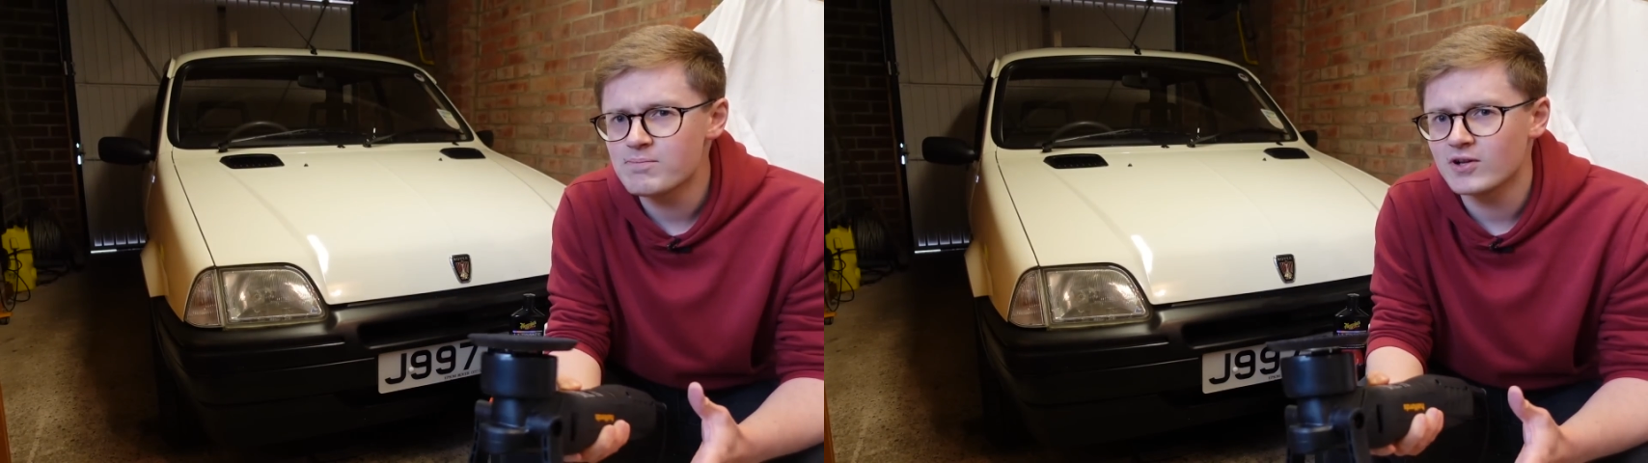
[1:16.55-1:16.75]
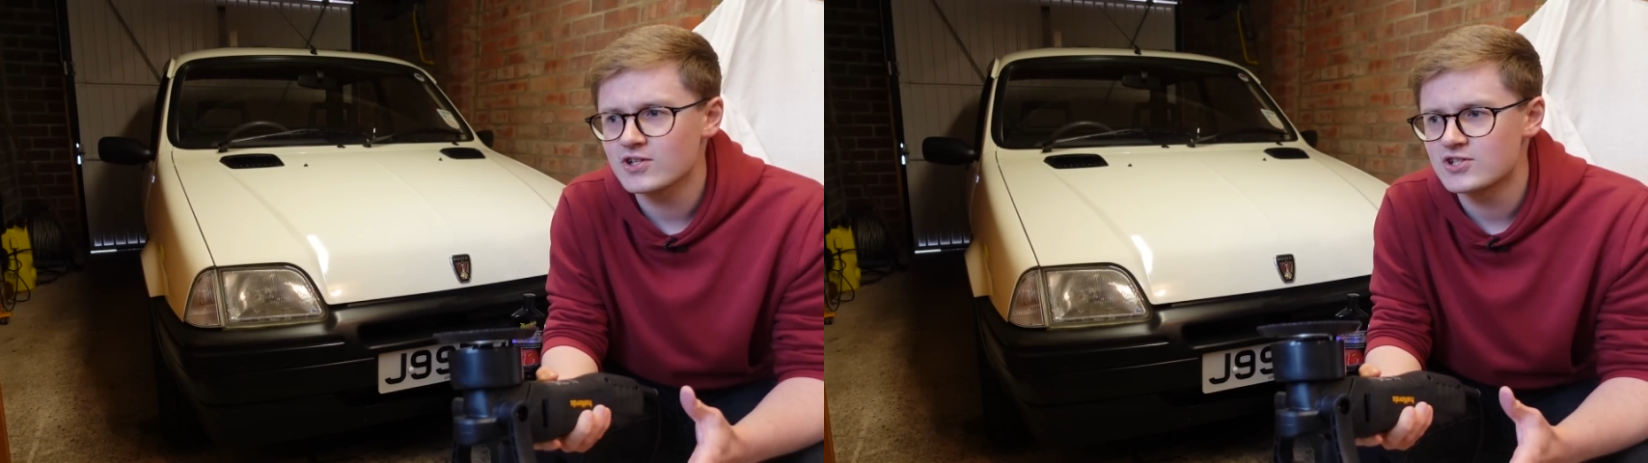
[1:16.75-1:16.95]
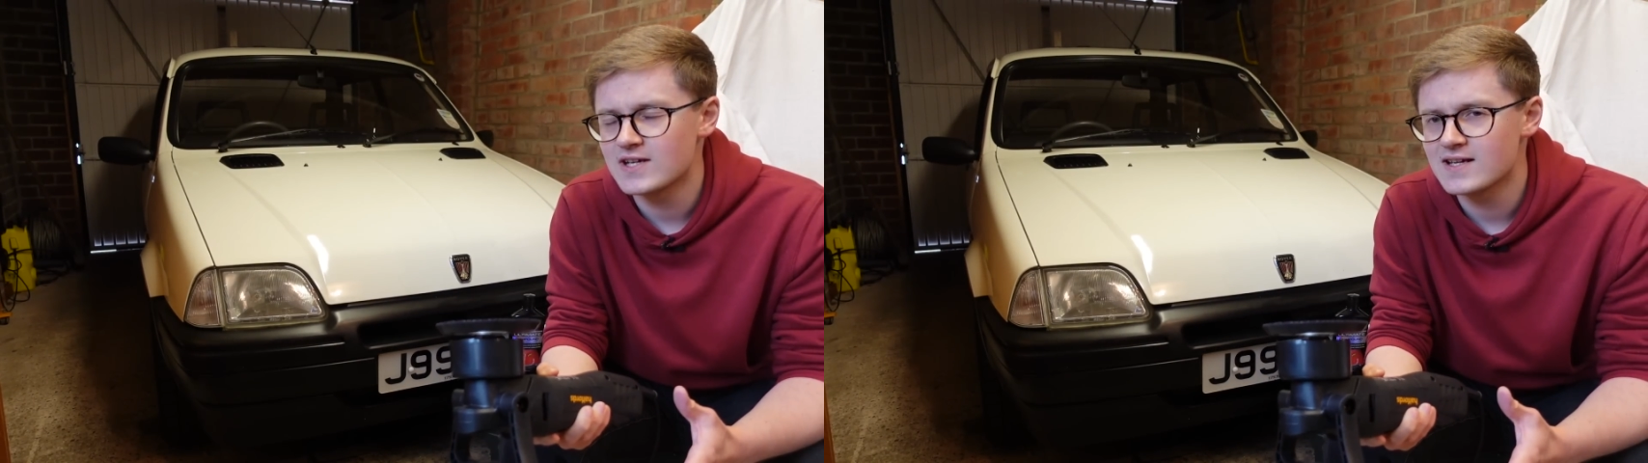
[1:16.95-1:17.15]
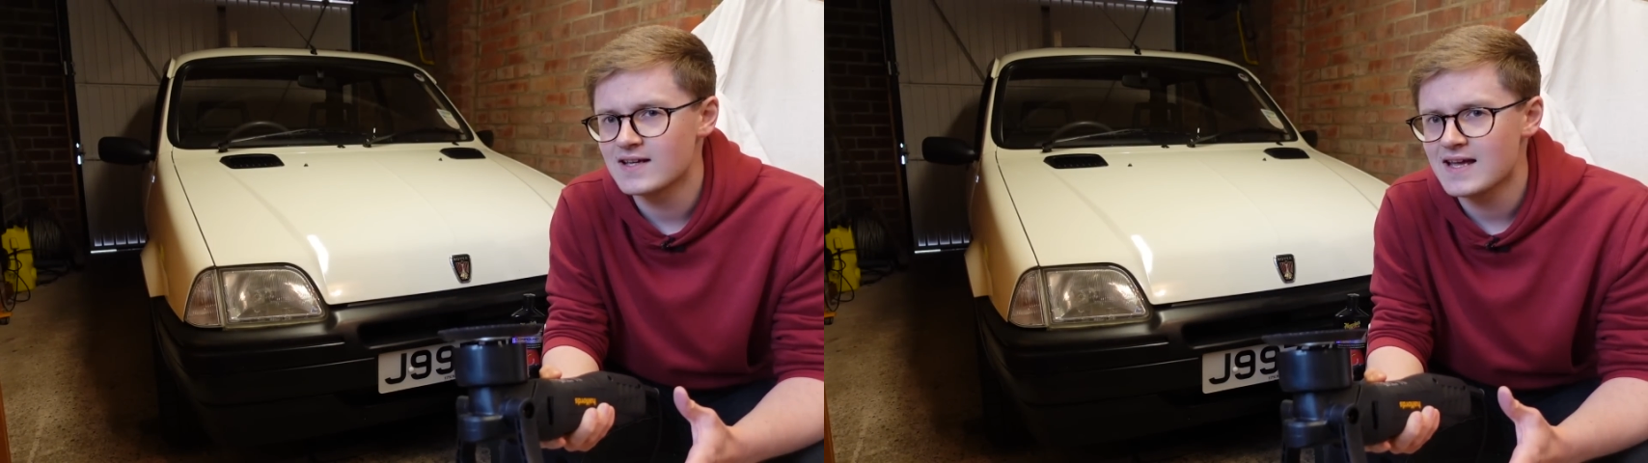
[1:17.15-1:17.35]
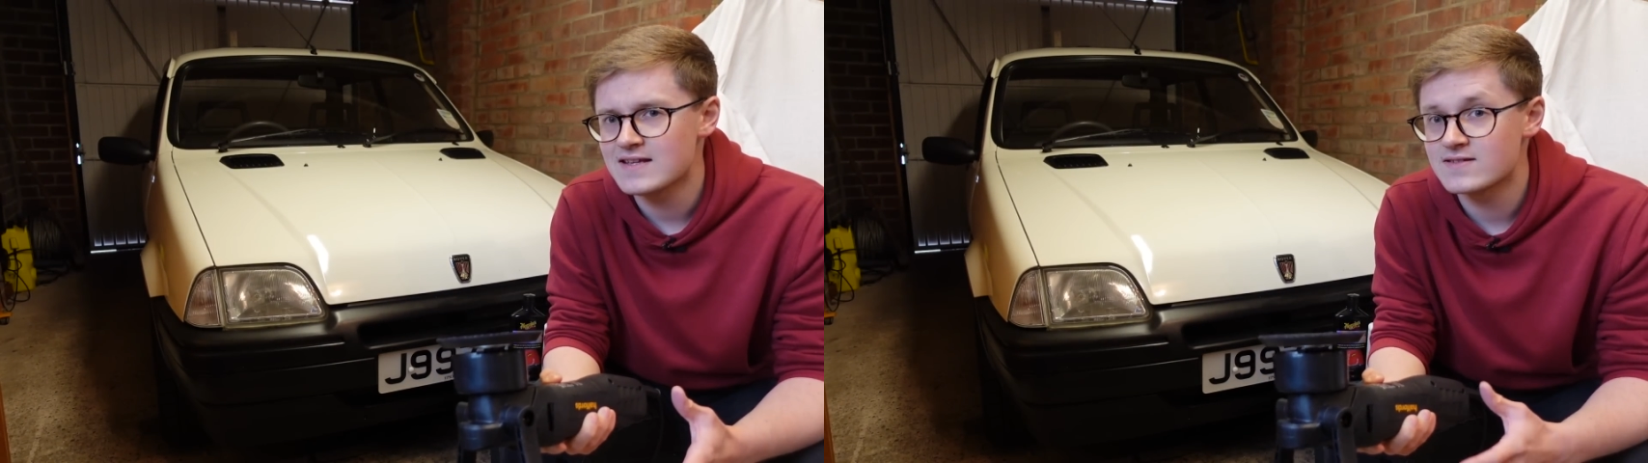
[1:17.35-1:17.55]
polishing
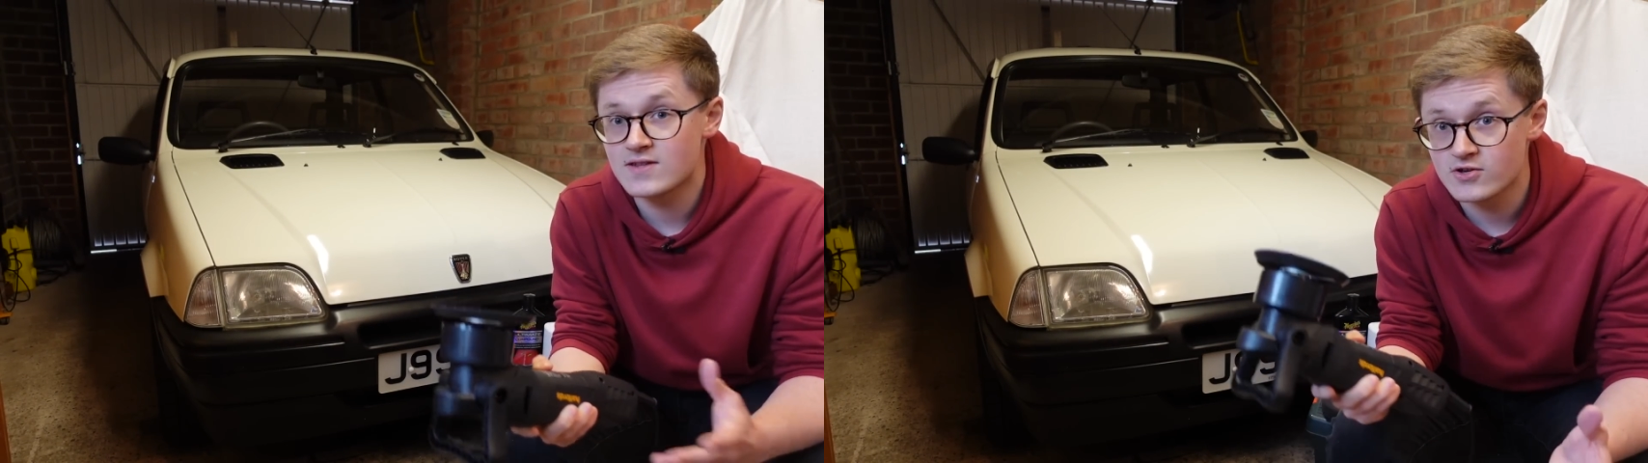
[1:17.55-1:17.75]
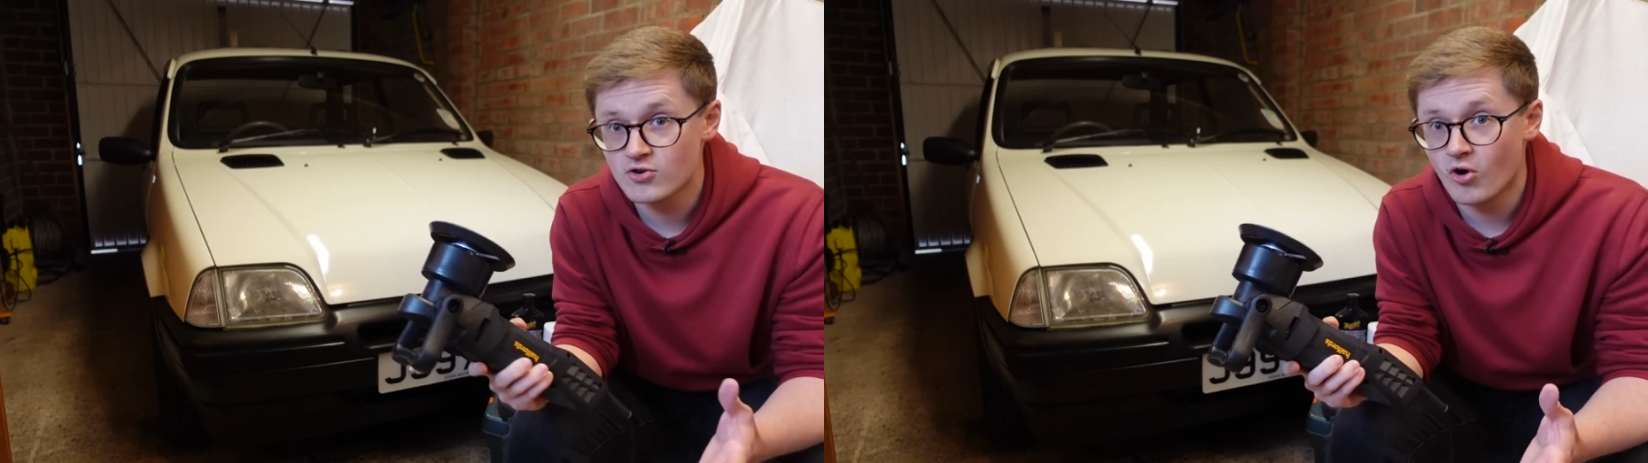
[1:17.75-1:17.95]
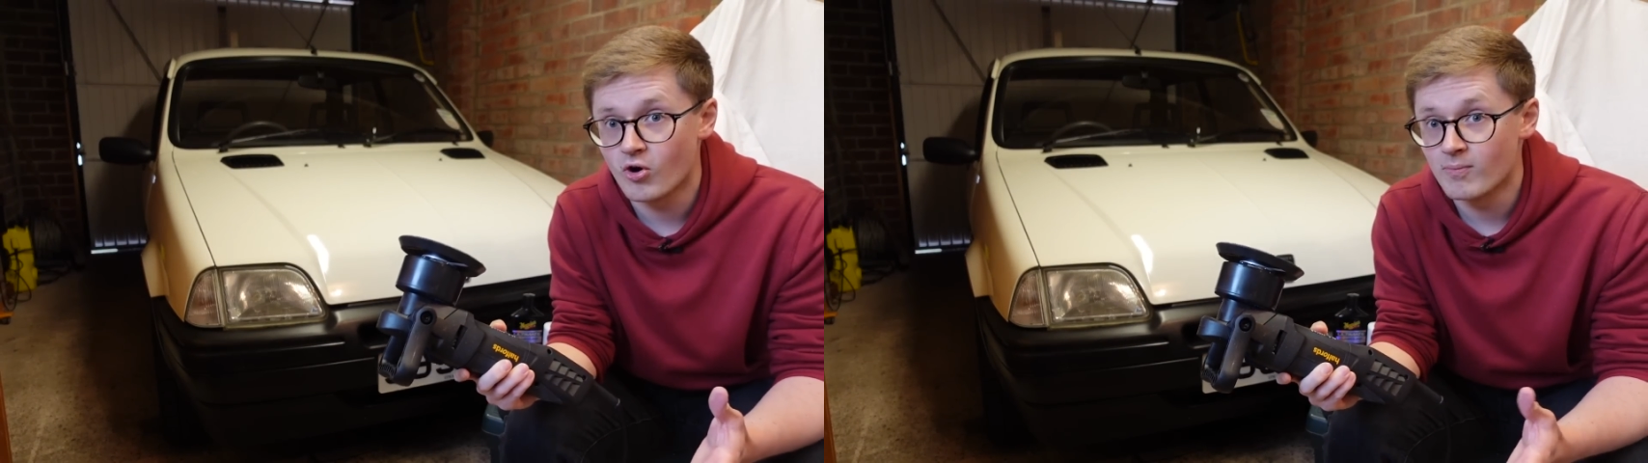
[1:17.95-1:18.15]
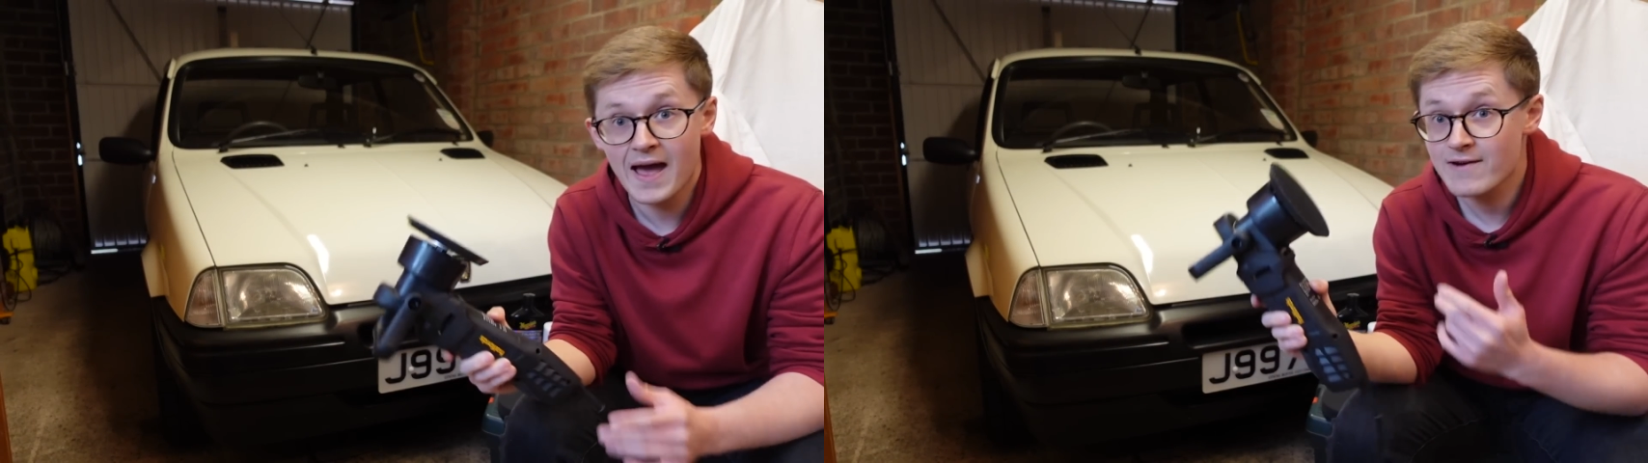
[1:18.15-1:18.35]
is the norm.